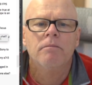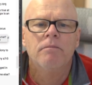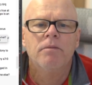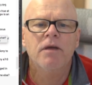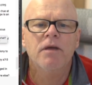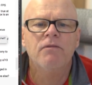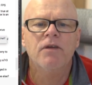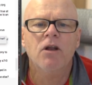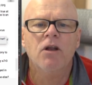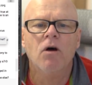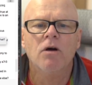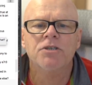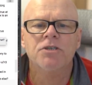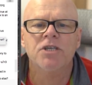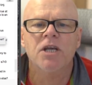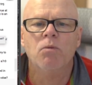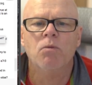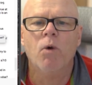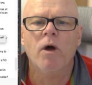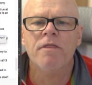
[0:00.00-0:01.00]
PV Log
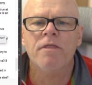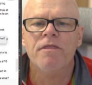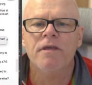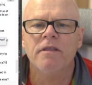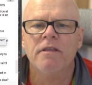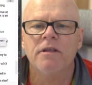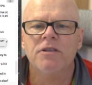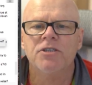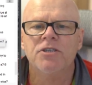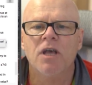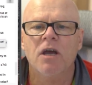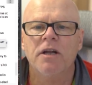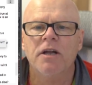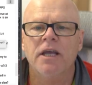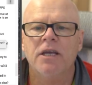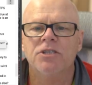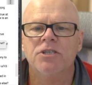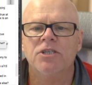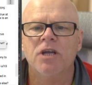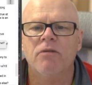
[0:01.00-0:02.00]
said one thing that
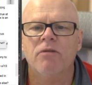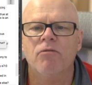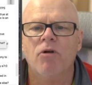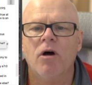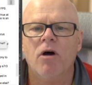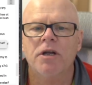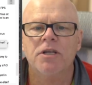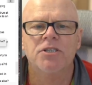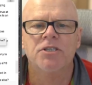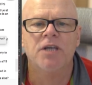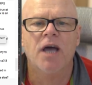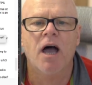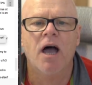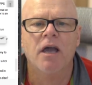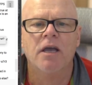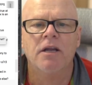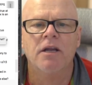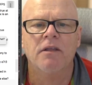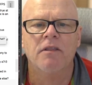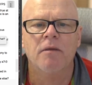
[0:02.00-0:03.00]
Sony has done right is
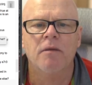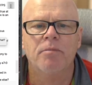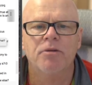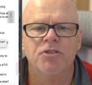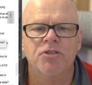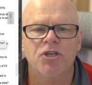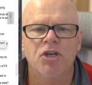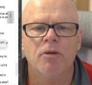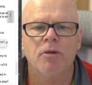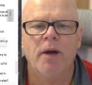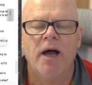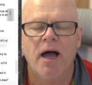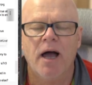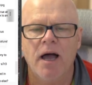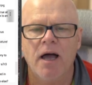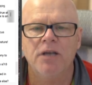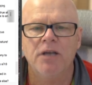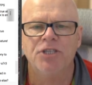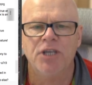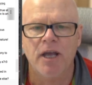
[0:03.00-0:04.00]
targeting the prosumer
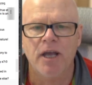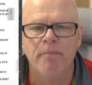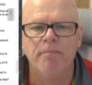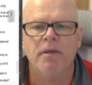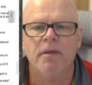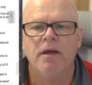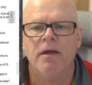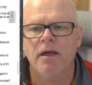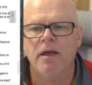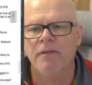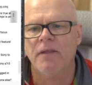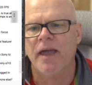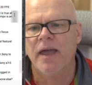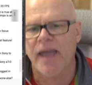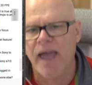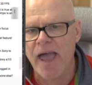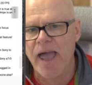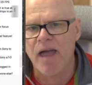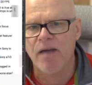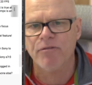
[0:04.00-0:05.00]
hard. Yep, and they
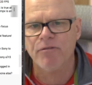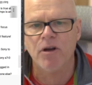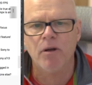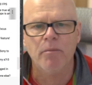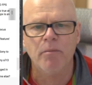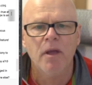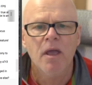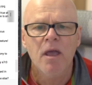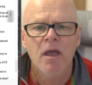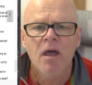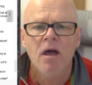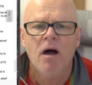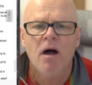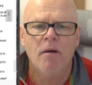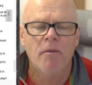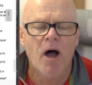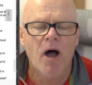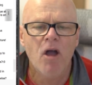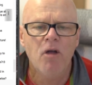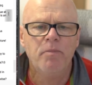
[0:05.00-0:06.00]
have. And I'm
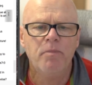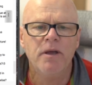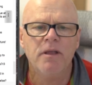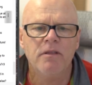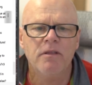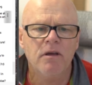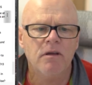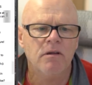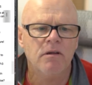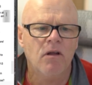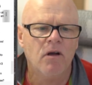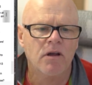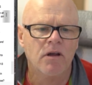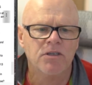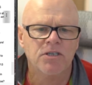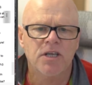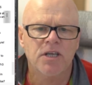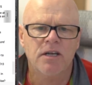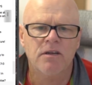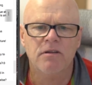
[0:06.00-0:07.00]
hoping that, like I
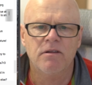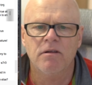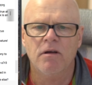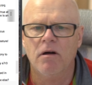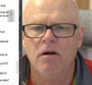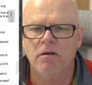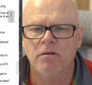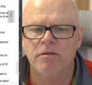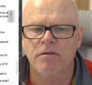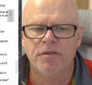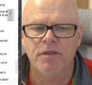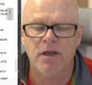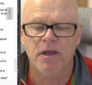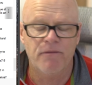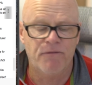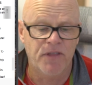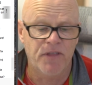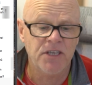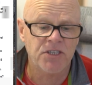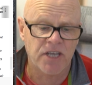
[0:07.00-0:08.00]
said,
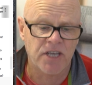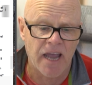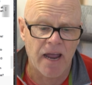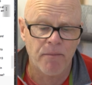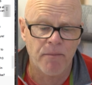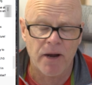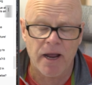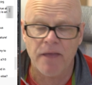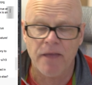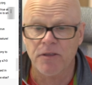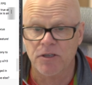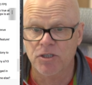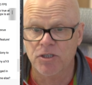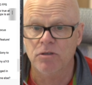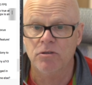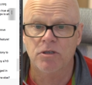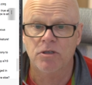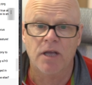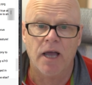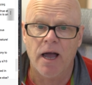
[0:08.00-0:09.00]
if this camera had the
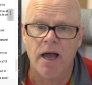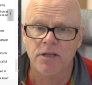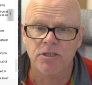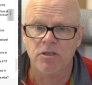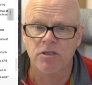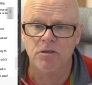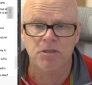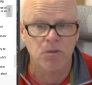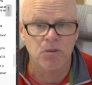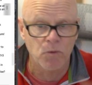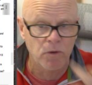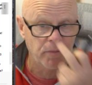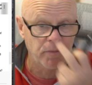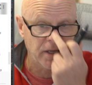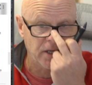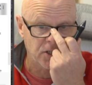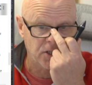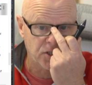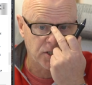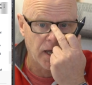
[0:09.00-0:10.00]
two card slots, it would
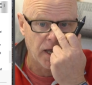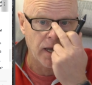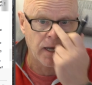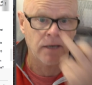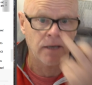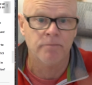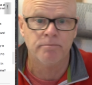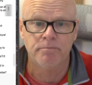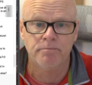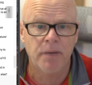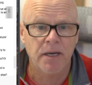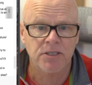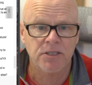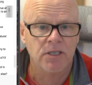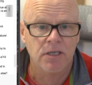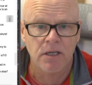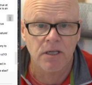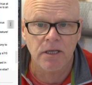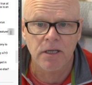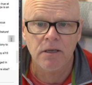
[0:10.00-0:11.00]
be insane.
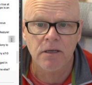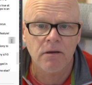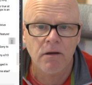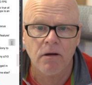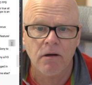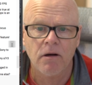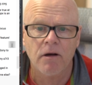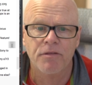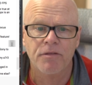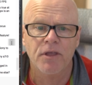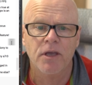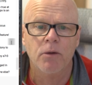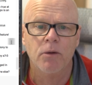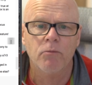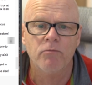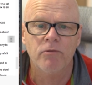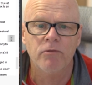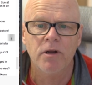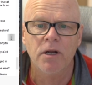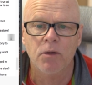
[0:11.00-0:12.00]
Basically, I think it
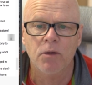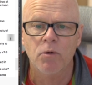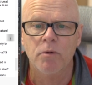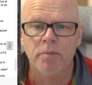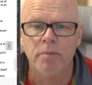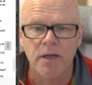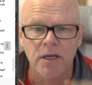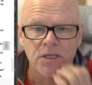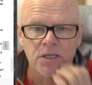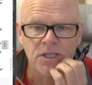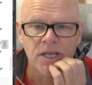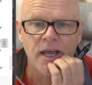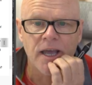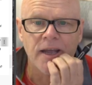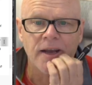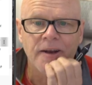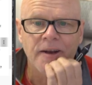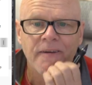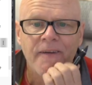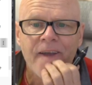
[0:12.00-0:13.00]
really would be
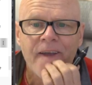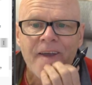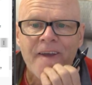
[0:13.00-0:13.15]
insane.